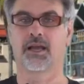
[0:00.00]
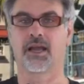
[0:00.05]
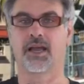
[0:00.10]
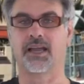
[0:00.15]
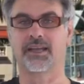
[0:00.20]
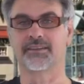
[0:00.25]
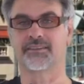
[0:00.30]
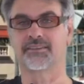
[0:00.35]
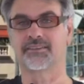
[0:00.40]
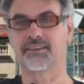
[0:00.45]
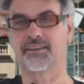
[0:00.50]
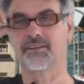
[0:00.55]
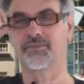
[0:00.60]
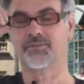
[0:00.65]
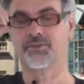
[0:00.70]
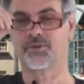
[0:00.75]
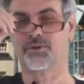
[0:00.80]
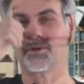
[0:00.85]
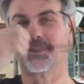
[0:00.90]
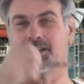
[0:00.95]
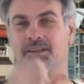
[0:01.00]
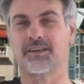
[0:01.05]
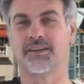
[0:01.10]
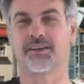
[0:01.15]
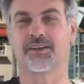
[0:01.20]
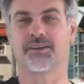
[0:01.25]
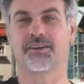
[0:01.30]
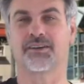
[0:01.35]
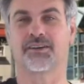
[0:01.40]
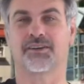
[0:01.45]
Hi, Steve Gordon
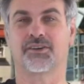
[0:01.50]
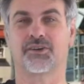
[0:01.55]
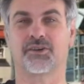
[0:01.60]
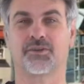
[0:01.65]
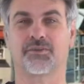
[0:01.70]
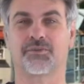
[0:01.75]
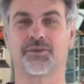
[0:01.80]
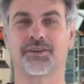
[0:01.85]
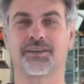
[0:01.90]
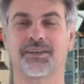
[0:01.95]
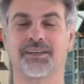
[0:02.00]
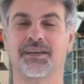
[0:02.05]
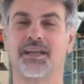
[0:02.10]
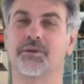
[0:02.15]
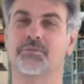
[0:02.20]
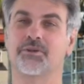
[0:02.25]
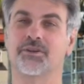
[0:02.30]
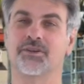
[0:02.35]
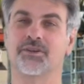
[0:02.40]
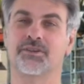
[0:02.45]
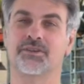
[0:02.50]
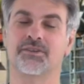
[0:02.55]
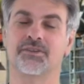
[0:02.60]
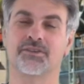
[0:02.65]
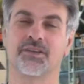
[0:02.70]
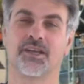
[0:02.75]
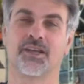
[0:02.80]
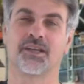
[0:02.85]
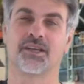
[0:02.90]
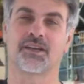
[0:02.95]
here, your friendly neighborhood
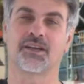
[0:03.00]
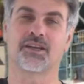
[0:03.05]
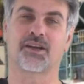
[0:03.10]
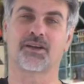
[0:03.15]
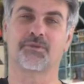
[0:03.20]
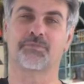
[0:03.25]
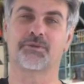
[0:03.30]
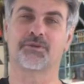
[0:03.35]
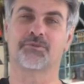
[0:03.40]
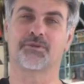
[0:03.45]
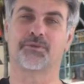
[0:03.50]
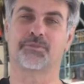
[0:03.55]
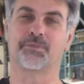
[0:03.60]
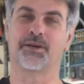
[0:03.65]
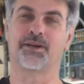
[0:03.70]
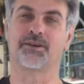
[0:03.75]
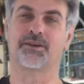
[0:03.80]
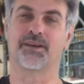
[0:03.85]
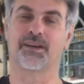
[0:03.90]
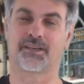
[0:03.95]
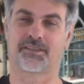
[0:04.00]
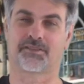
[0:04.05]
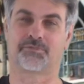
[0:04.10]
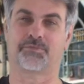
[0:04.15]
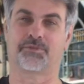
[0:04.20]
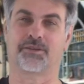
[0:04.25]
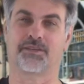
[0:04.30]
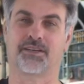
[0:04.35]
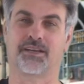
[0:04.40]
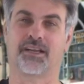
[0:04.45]
carpet repair
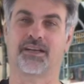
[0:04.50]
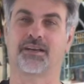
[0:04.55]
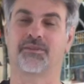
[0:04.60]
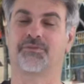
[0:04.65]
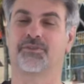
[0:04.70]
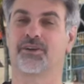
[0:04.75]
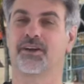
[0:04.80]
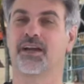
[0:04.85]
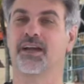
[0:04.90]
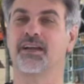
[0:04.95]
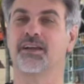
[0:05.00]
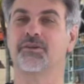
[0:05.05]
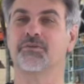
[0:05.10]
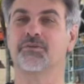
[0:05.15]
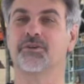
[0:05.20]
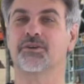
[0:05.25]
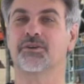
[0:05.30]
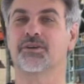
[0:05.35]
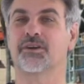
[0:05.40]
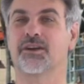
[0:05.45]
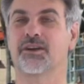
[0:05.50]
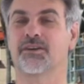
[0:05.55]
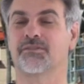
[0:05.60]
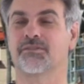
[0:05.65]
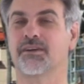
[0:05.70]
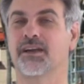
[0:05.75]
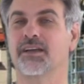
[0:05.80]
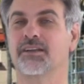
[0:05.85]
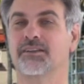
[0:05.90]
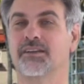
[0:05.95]
expert. And if you're anywhere
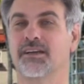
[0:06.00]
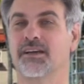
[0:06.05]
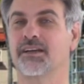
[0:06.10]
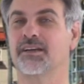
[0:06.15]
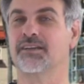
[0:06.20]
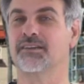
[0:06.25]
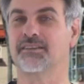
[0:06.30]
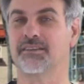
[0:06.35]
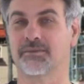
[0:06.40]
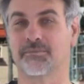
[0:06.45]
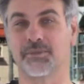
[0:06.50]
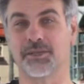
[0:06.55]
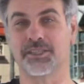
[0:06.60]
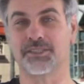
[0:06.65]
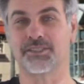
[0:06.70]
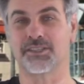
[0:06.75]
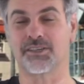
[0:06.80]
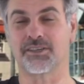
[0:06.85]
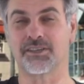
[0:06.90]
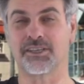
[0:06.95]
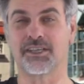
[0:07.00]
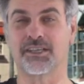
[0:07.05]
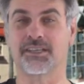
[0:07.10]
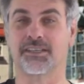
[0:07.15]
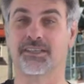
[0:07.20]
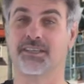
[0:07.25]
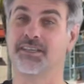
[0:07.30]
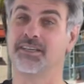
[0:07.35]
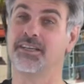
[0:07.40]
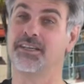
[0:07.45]
around the Huntington Beach area
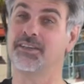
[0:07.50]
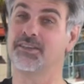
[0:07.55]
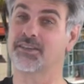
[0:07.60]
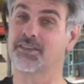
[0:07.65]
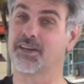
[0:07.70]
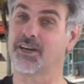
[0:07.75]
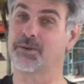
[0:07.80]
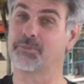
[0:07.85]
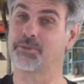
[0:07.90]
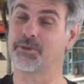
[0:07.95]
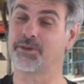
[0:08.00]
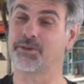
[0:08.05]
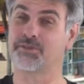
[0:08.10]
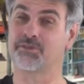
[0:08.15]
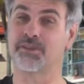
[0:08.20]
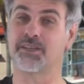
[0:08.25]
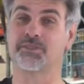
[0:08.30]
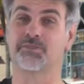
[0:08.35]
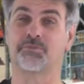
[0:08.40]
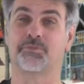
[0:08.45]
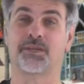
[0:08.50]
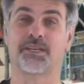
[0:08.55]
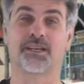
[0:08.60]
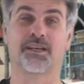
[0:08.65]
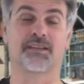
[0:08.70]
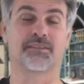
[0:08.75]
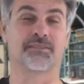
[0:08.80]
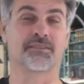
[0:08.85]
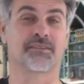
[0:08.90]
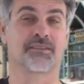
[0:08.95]
and you need your carpet stretched
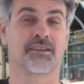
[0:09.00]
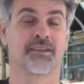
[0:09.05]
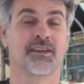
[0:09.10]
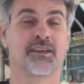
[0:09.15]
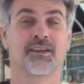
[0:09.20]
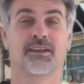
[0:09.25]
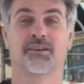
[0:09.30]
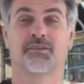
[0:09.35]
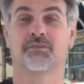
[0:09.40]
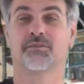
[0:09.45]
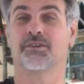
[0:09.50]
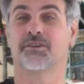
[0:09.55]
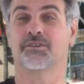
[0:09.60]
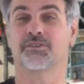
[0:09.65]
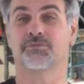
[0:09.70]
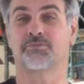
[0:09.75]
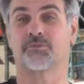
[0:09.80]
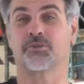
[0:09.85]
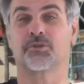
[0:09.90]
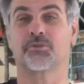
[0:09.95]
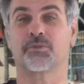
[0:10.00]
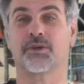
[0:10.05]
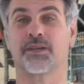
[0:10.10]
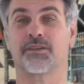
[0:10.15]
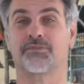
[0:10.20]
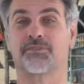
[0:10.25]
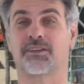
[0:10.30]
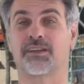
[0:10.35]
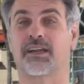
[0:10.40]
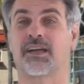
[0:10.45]
because, well, there's more
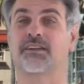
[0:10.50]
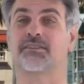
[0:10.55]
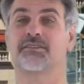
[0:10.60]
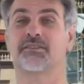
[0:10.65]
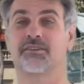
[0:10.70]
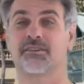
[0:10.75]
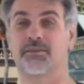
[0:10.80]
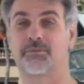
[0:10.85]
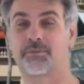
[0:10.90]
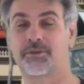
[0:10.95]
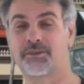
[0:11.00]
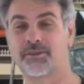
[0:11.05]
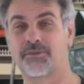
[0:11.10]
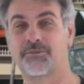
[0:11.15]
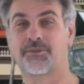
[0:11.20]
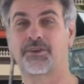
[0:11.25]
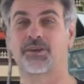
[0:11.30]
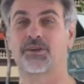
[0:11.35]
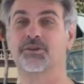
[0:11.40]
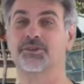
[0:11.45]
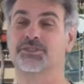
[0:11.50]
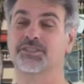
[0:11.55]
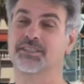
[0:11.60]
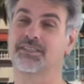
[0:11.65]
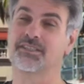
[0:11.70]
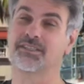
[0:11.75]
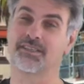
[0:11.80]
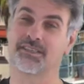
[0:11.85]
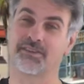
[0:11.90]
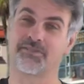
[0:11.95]
waves than out there in the Pacific
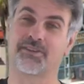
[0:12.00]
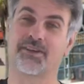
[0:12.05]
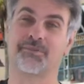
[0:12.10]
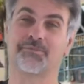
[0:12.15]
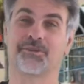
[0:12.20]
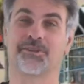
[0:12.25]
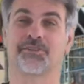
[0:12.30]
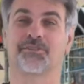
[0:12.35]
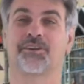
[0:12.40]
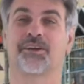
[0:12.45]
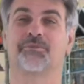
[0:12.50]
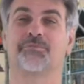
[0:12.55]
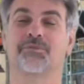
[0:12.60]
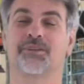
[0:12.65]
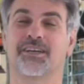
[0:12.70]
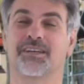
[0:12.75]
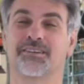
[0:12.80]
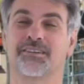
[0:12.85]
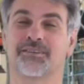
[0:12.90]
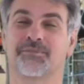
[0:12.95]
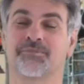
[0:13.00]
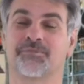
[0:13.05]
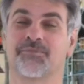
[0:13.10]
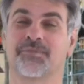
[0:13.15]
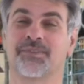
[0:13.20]
Ocean, you've come to the right place.